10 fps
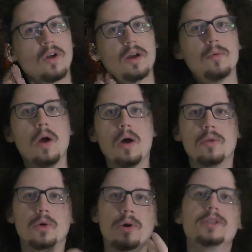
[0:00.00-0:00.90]
All right,
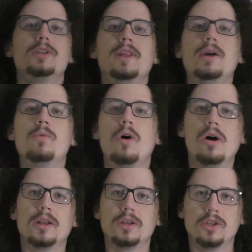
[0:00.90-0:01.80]
the question they
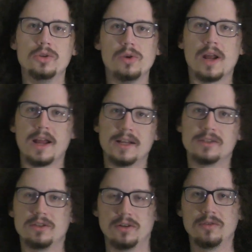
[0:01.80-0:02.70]
want you to
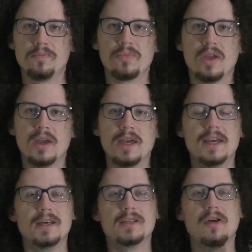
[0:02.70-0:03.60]
answer
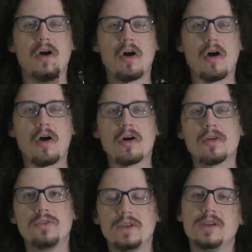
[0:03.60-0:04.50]
is,
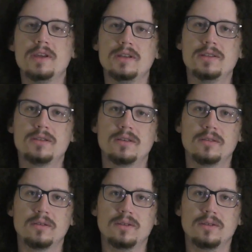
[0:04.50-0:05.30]
are these